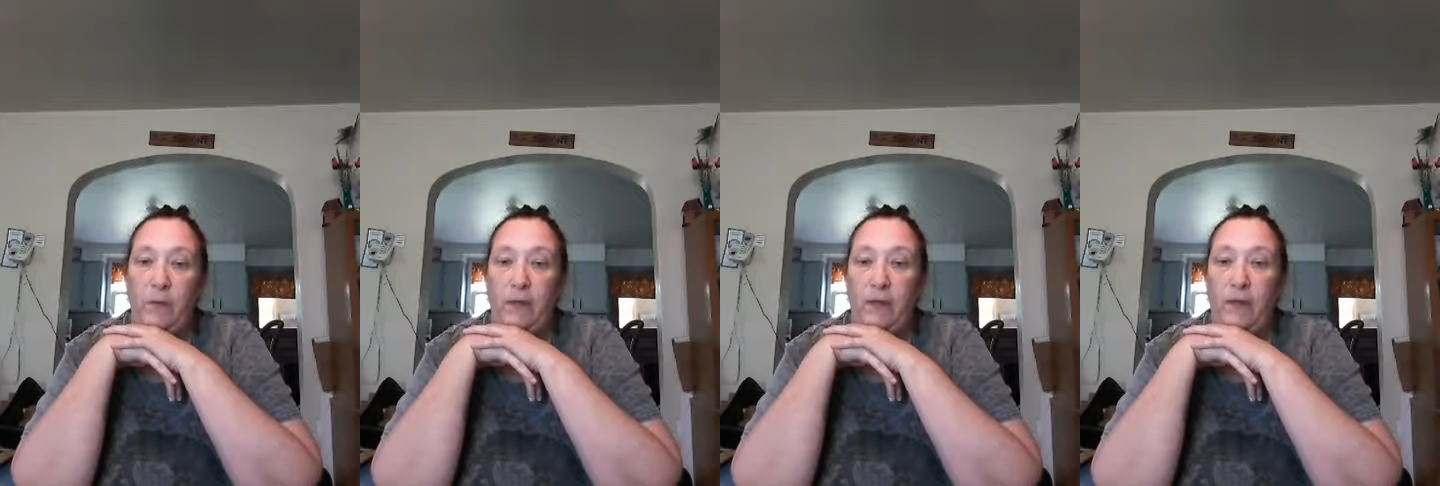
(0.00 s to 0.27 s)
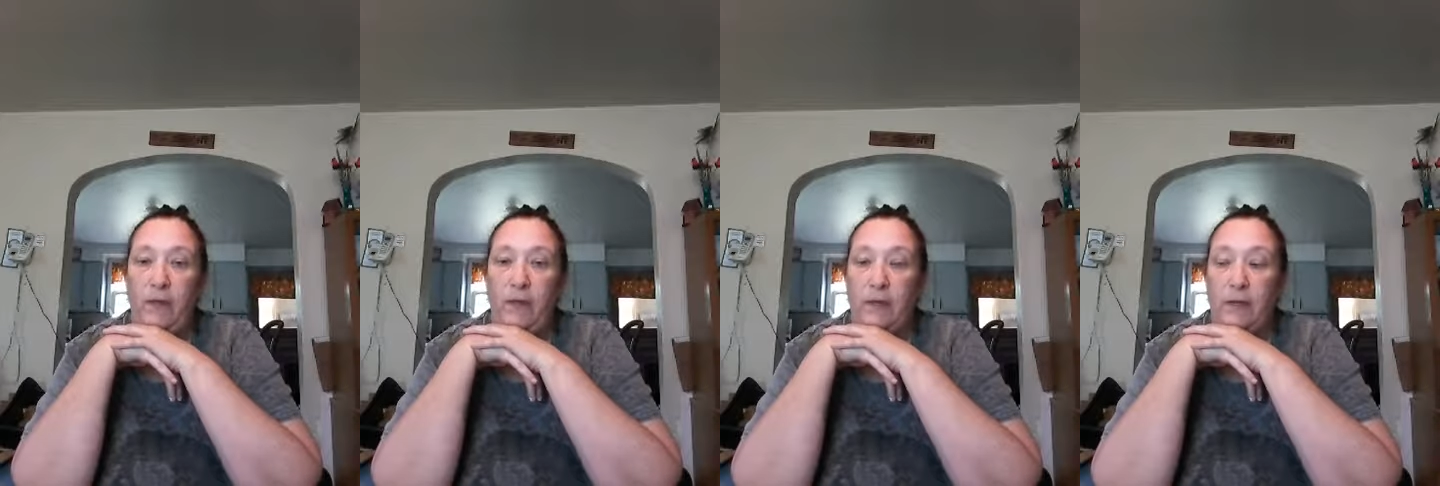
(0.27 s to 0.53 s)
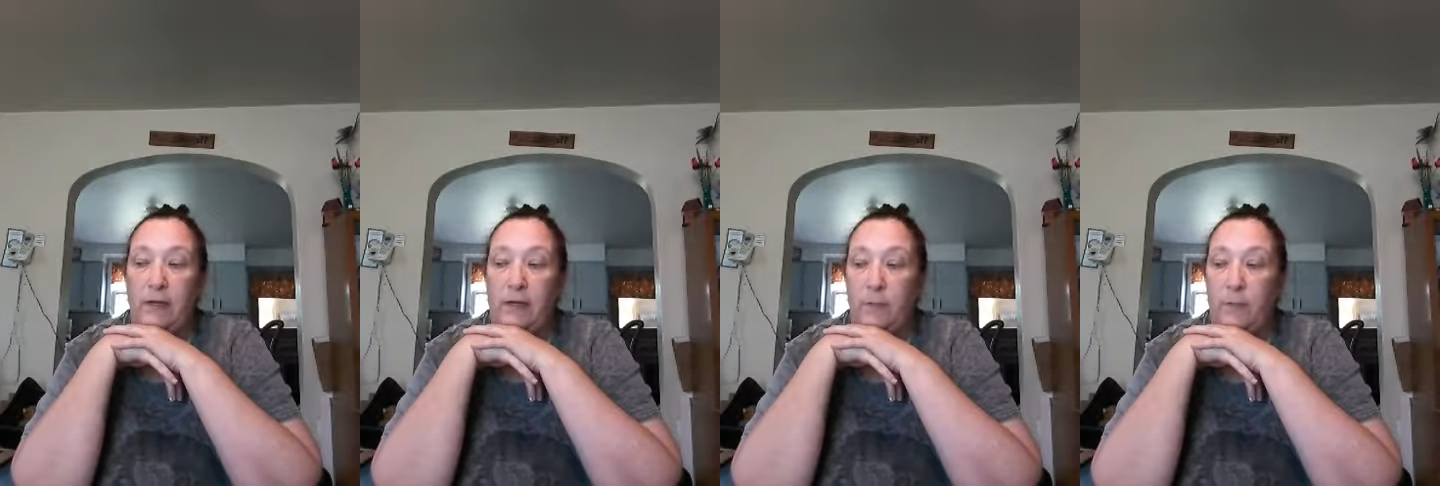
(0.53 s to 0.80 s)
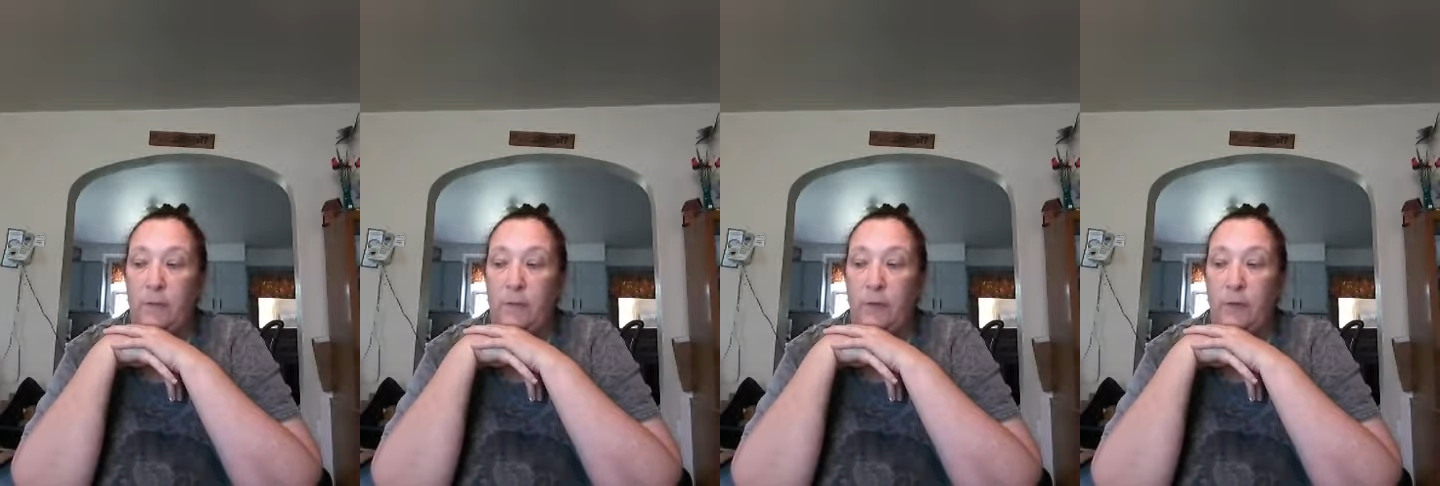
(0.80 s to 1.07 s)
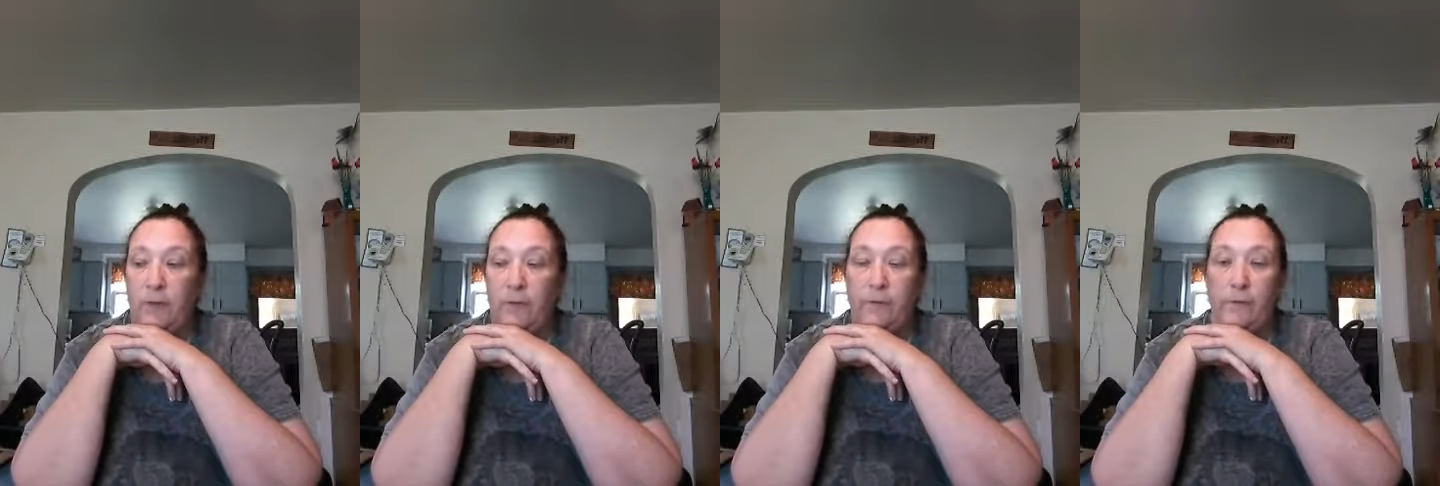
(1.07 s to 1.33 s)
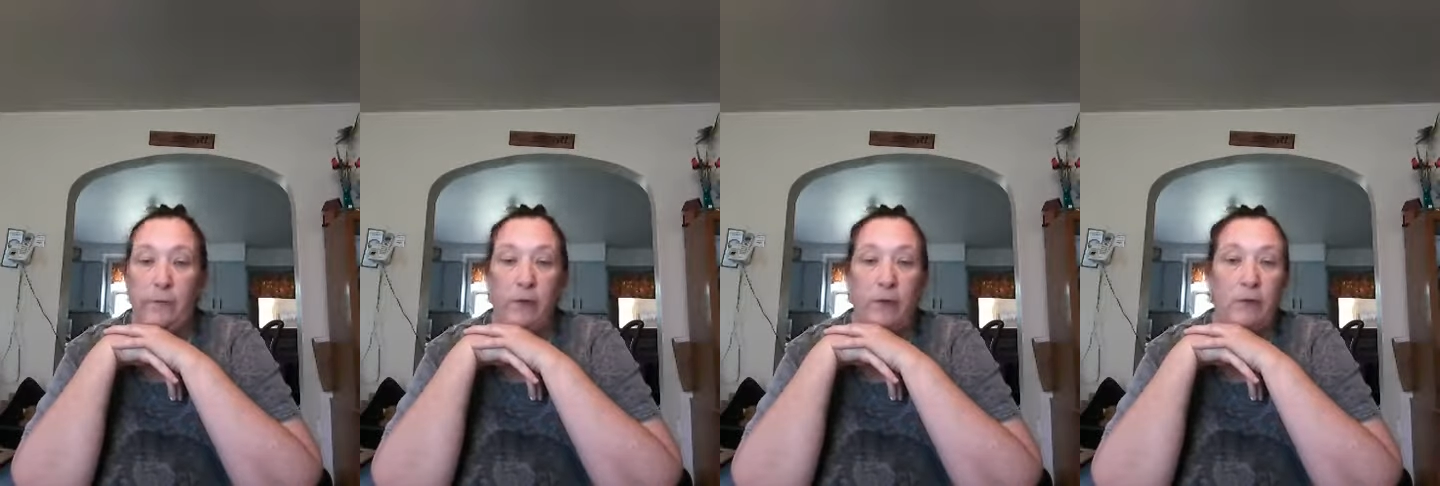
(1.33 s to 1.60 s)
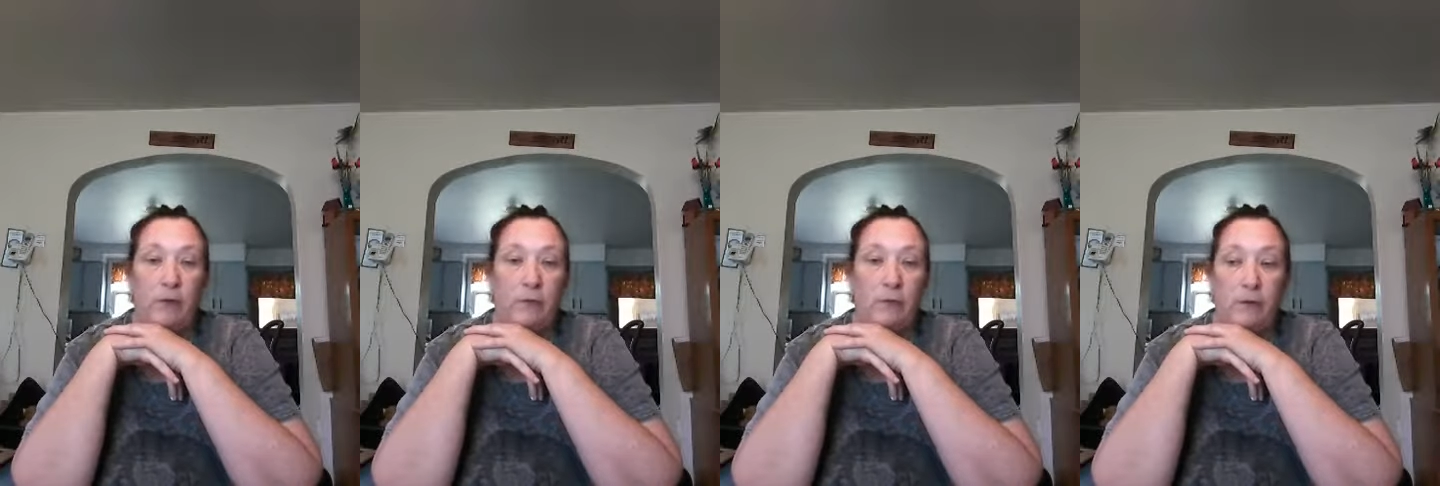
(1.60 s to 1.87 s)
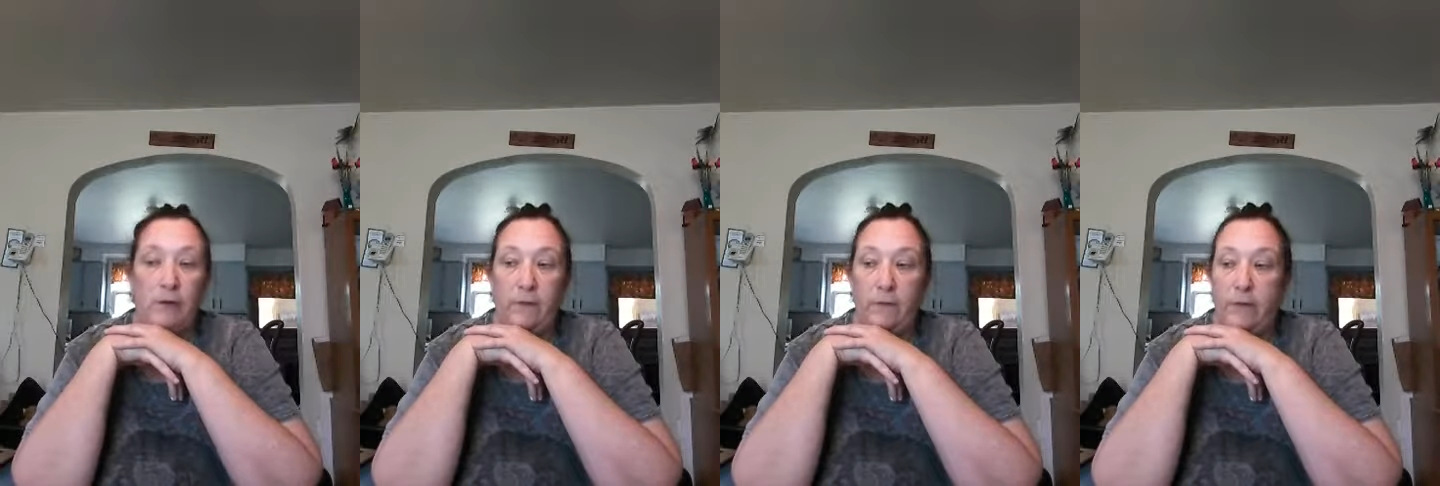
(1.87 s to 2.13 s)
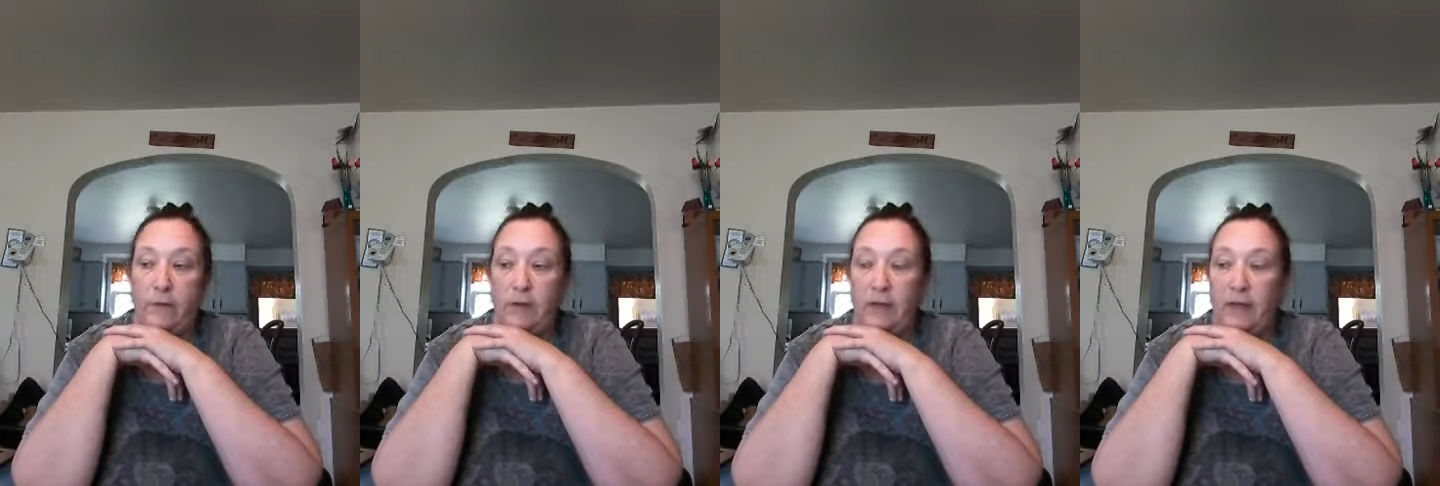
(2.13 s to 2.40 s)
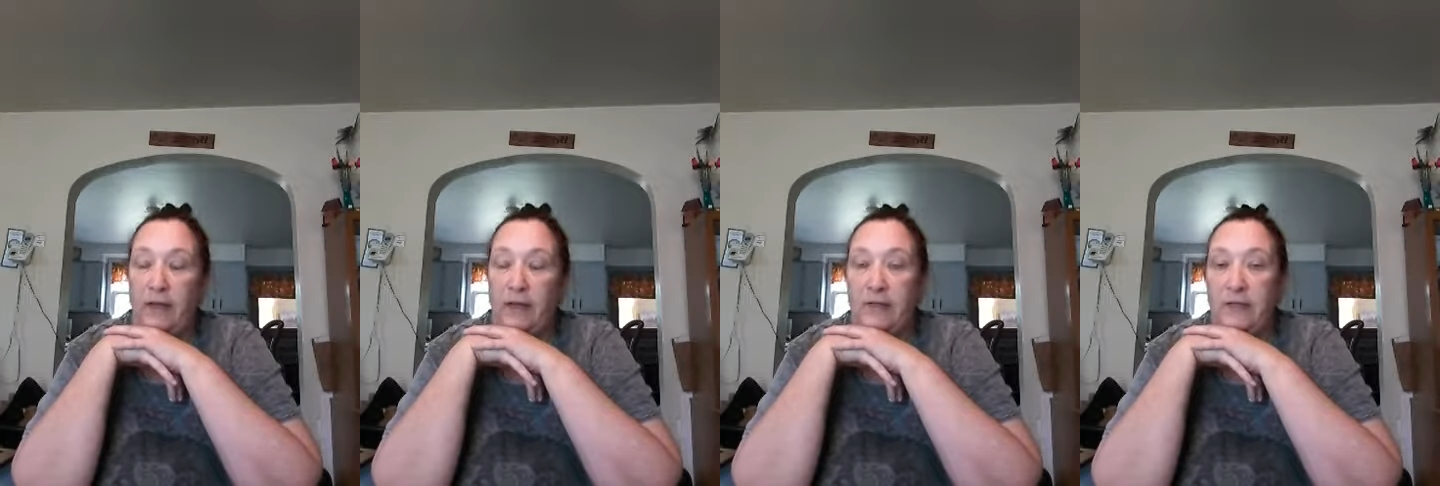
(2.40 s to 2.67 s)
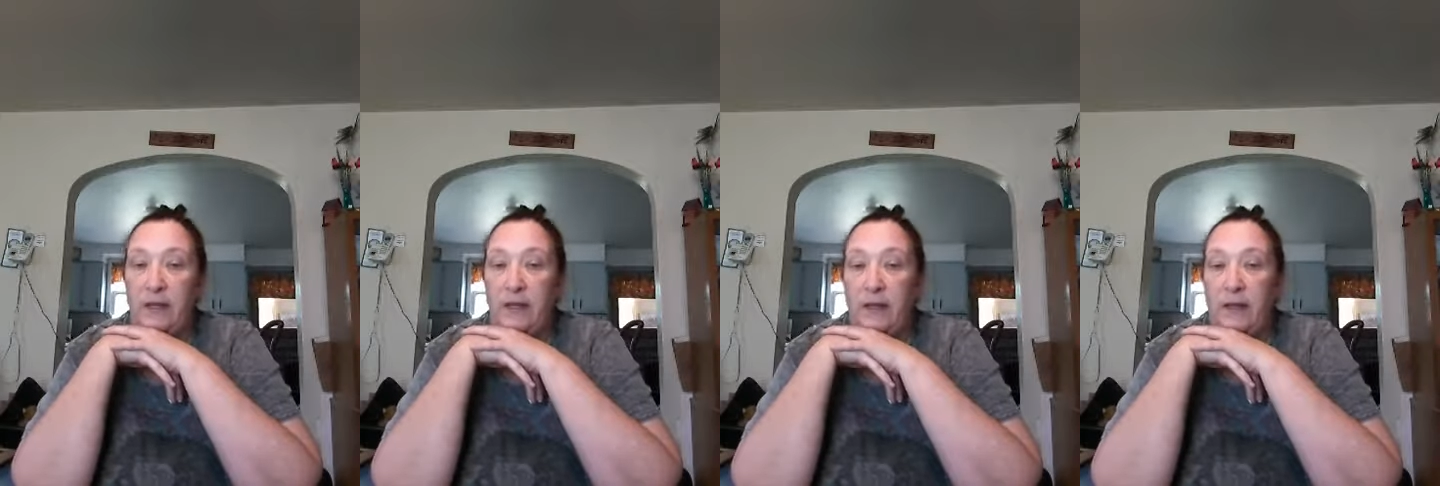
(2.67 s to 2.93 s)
and boyfriend or whoever, dad,